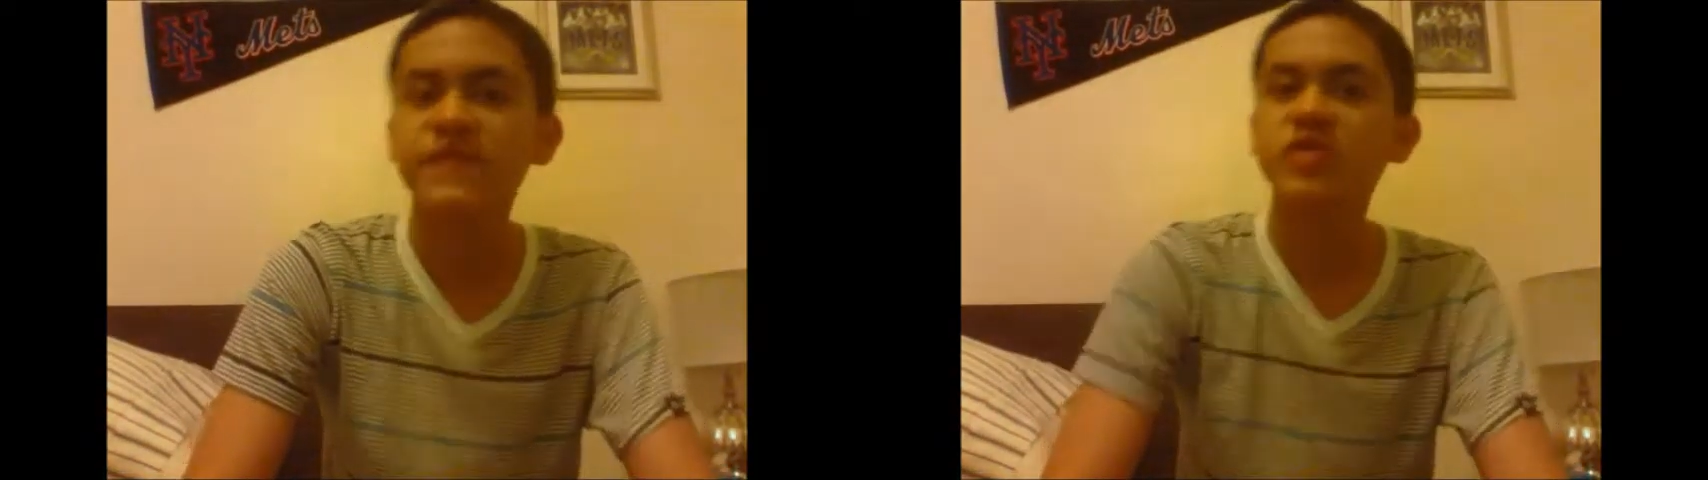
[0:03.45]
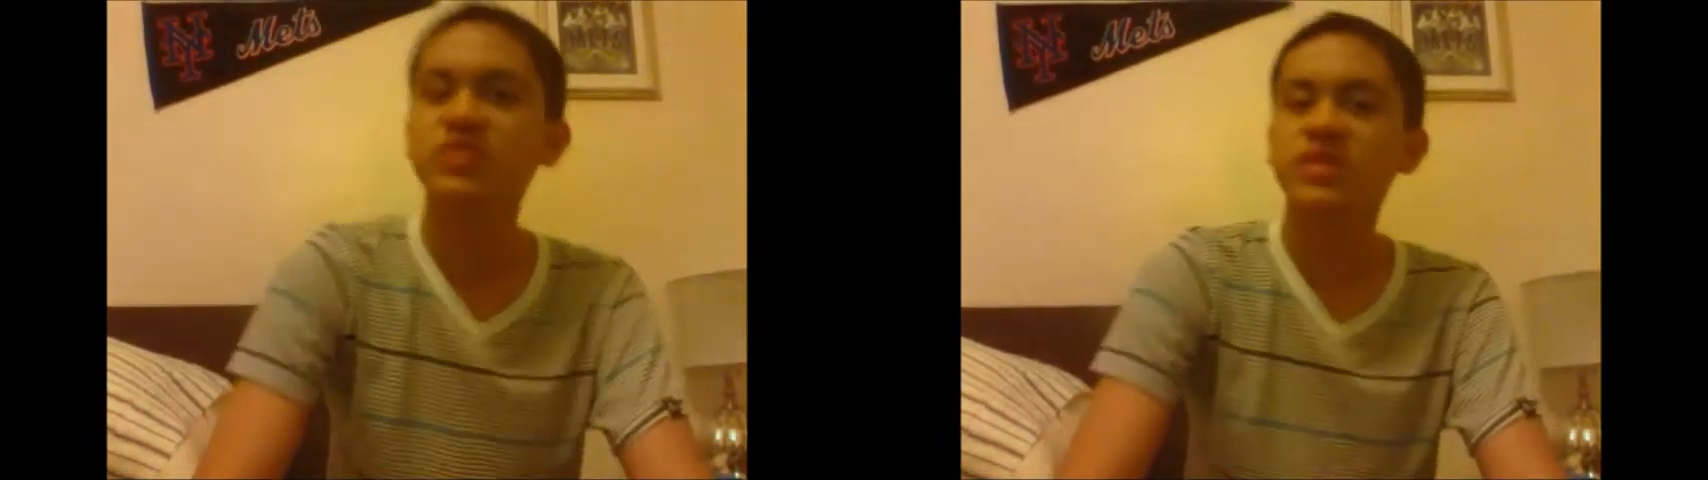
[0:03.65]

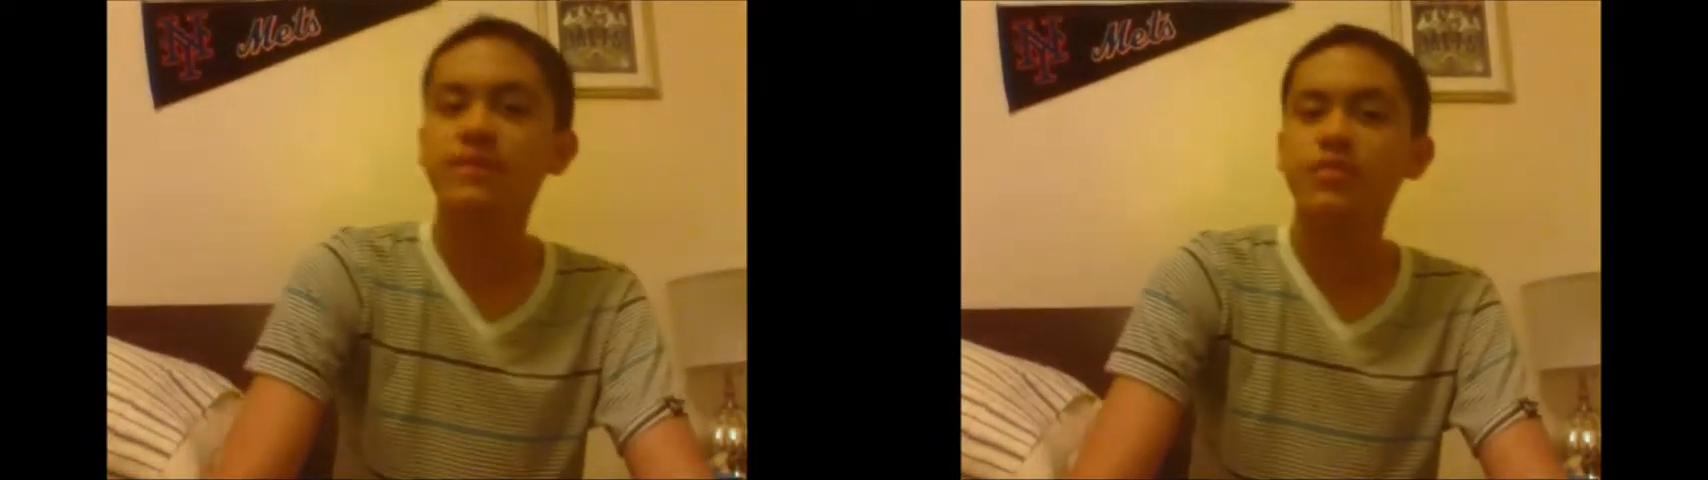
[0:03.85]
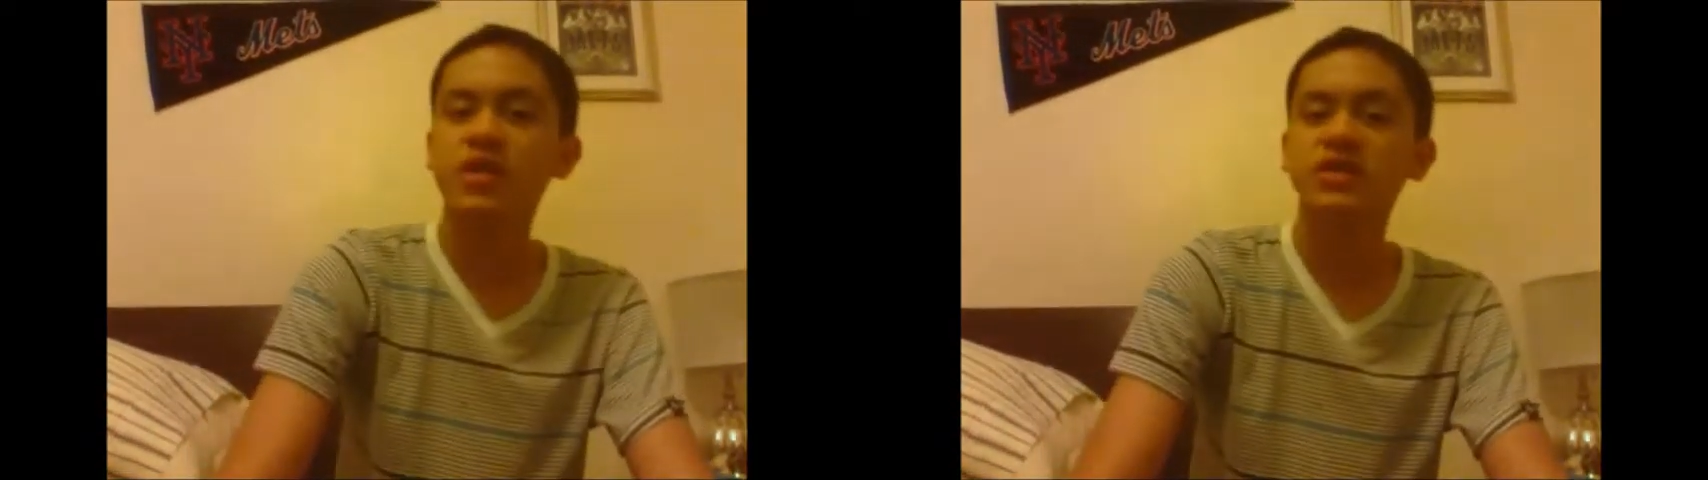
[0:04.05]
first
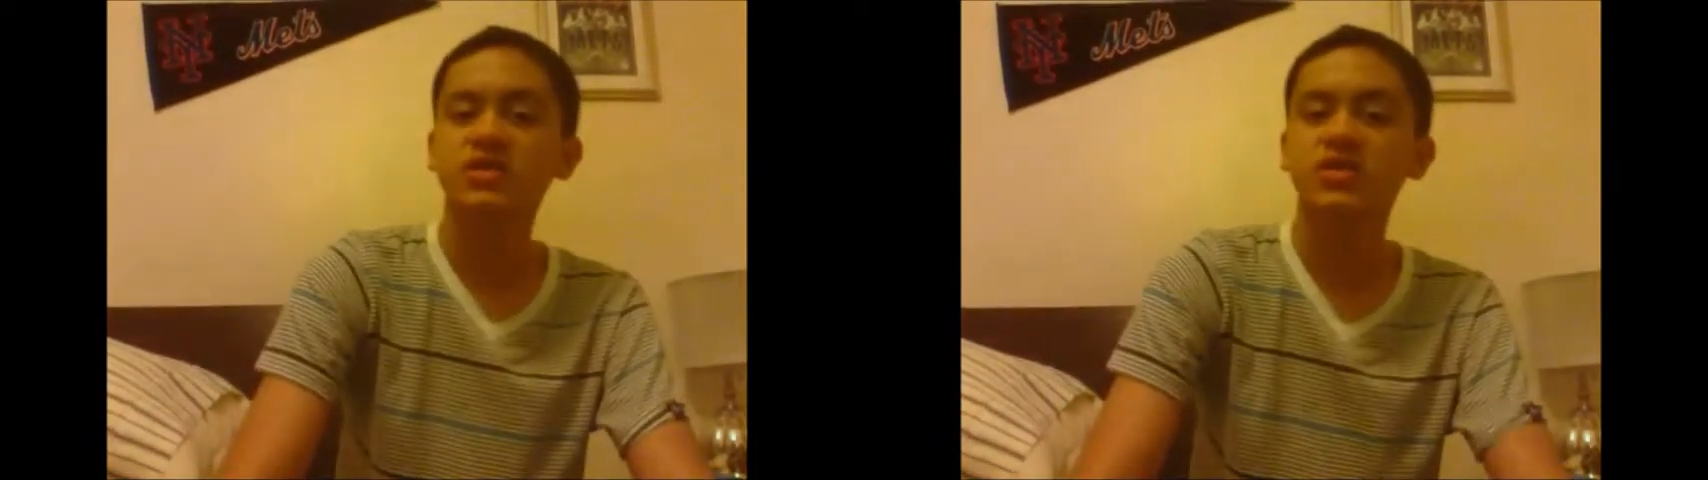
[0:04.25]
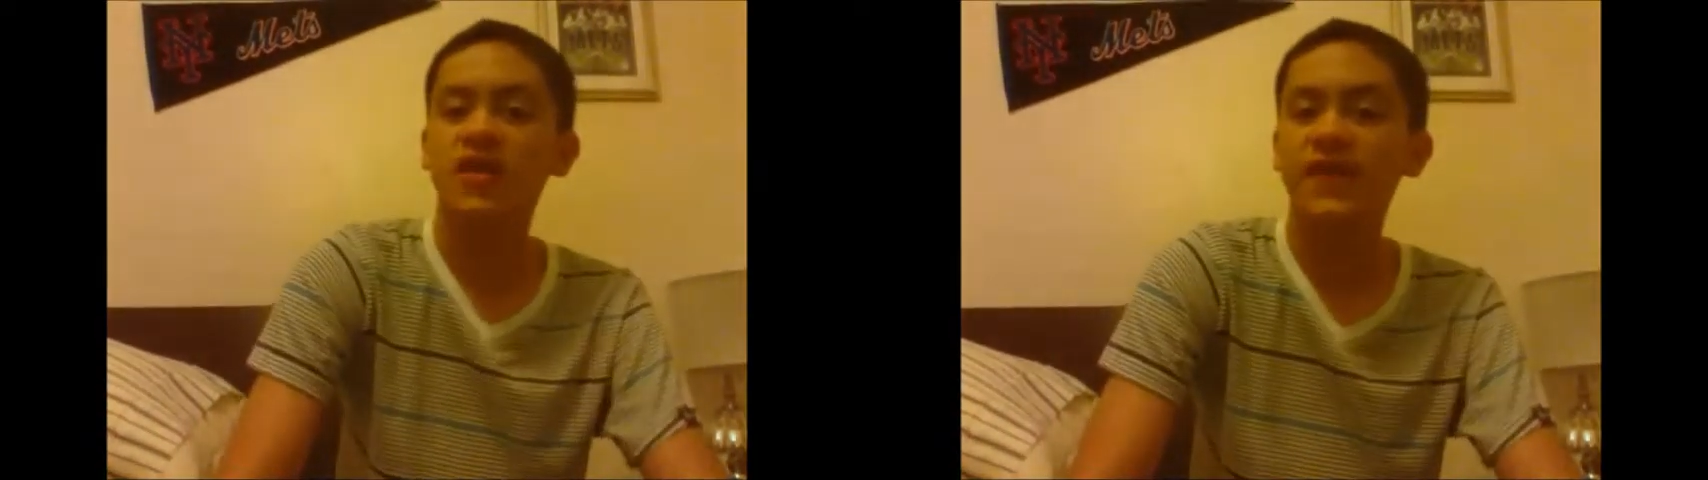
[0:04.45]

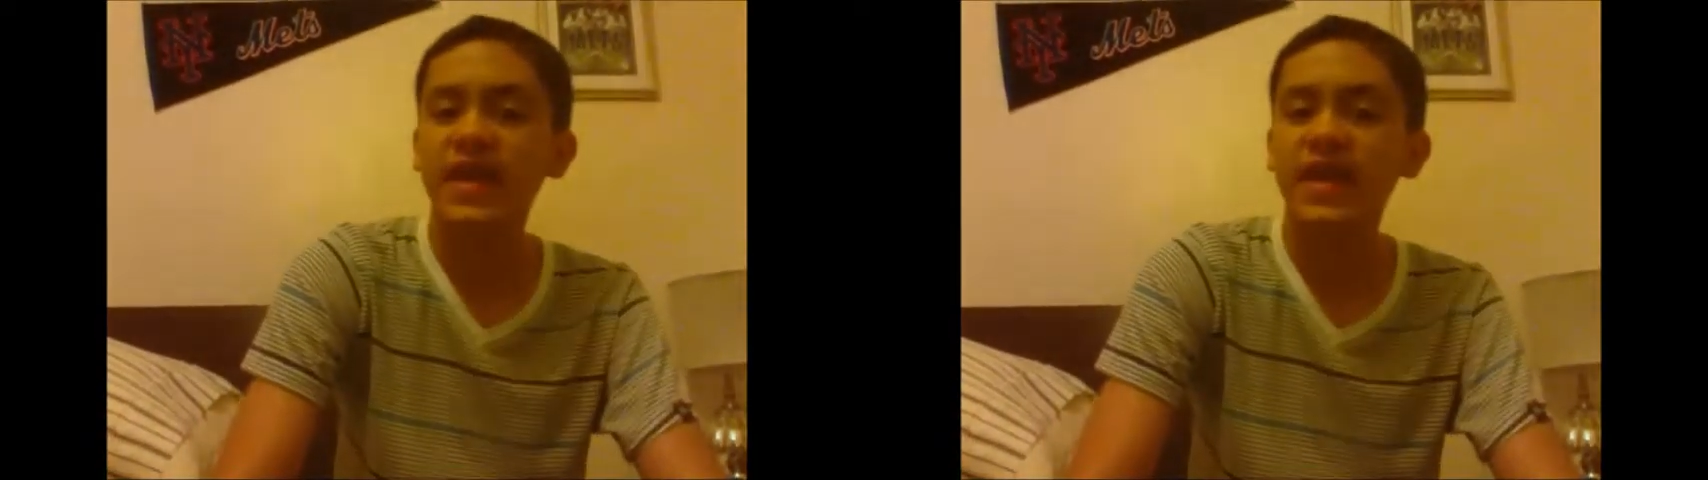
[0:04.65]
impressions on